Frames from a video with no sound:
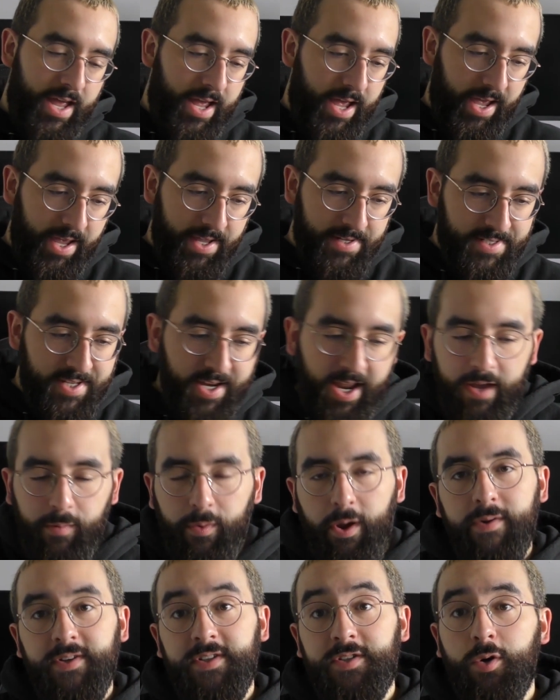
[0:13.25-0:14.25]
And today
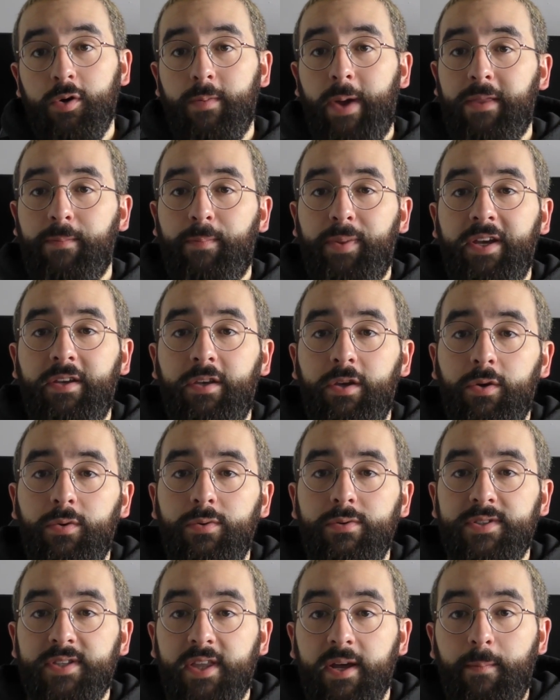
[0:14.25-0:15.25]
we're going to talk about the big
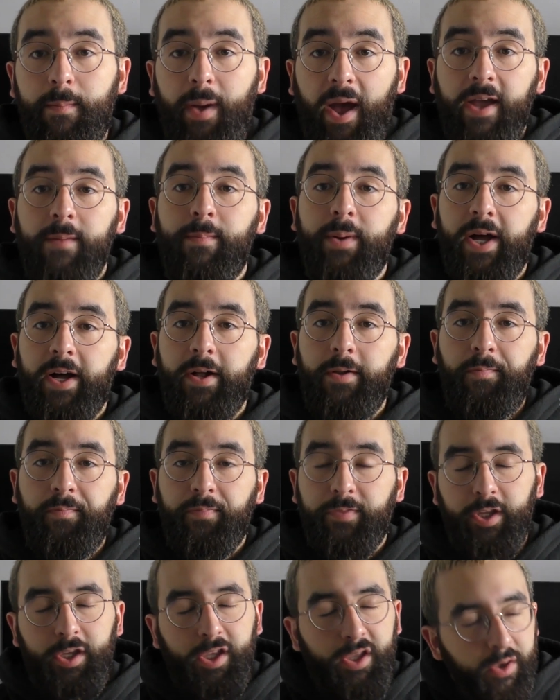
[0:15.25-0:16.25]
news that
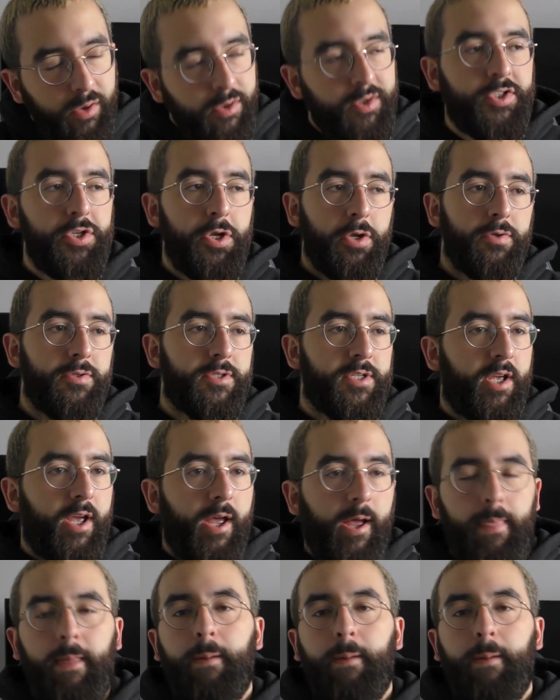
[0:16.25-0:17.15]
PayPal, the huge news,